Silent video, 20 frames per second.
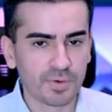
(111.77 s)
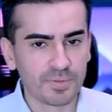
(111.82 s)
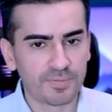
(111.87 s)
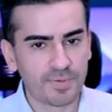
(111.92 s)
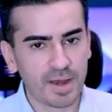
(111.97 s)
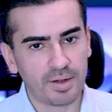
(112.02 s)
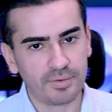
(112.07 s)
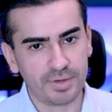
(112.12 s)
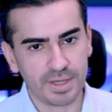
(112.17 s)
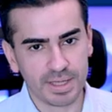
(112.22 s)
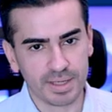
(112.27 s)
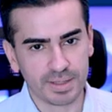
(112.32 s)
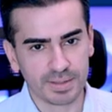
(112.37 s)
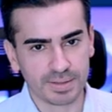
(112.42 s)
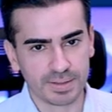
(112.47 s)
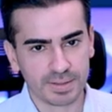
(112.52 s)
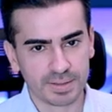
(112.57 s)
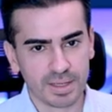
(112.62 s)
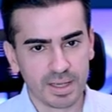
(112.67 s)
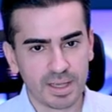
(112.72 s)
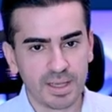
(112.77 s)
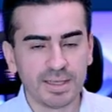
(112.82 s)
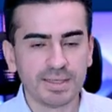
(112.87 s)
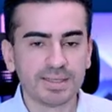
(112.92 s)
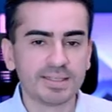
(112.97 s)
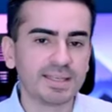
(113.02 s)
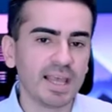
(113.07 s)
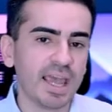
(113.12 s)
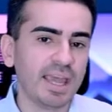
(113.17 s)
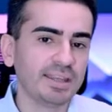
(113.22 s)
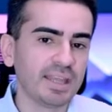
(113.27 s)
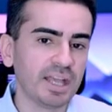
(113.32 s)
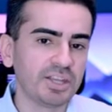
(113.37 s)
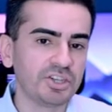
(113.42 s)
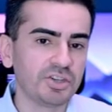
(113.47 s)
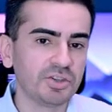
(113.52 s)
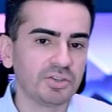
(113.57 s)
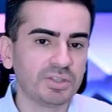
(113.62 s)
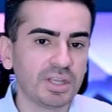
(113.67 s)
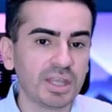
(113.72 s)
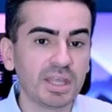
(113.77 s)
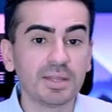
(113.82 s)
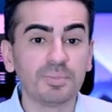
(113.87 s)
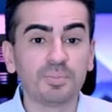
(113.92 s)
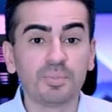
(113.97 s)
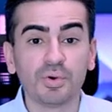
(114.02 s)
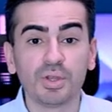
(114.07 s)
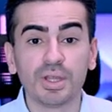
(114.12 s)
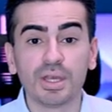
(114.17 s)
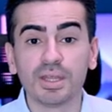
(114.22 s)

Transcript: variants. Say that you didn't put